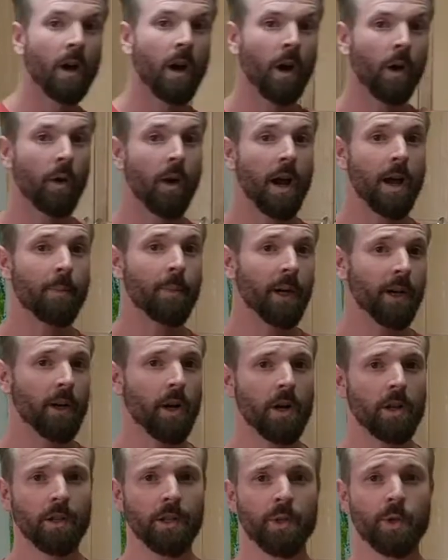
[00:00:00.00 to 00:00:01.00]
All right, my
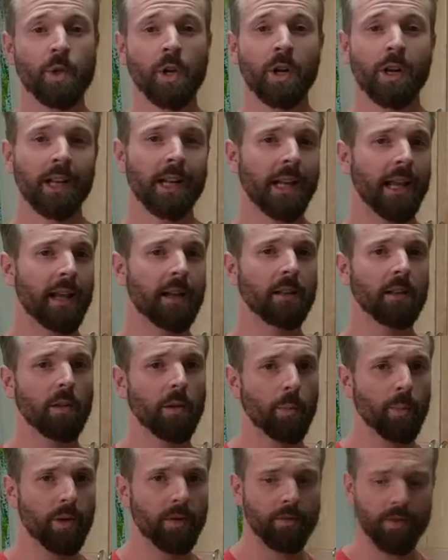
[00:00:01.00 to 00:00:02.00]
garlic's starting to get a
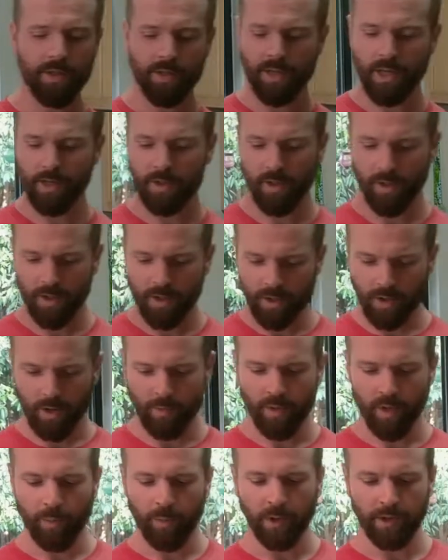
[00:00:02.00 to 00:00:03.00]
little bit of a sizzle, so
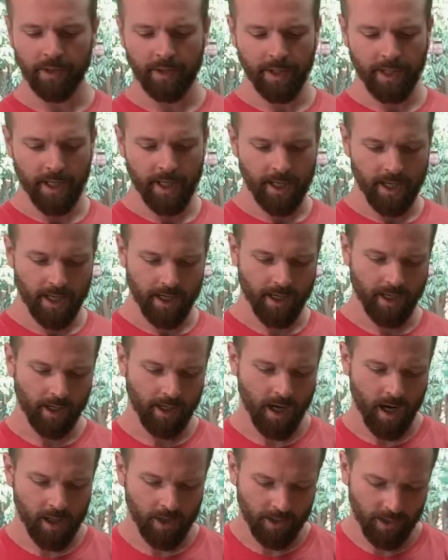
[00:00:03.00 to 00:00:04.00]
I'm gonna put the
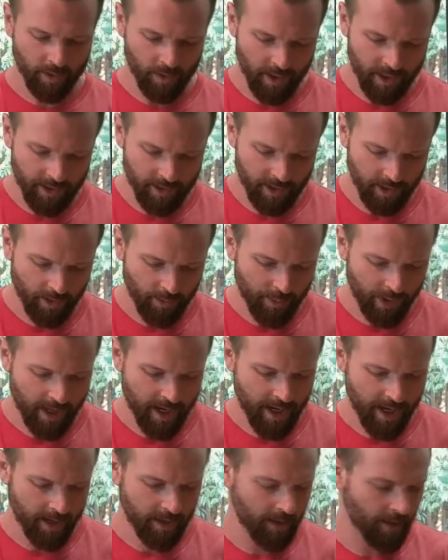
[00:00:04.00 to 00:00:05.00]
collard greens in the
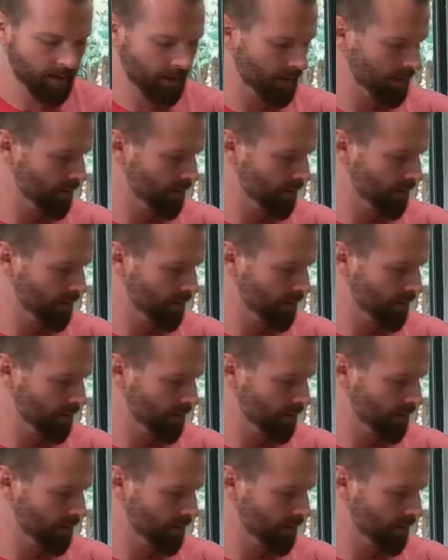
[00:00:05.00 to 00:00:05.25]
pan.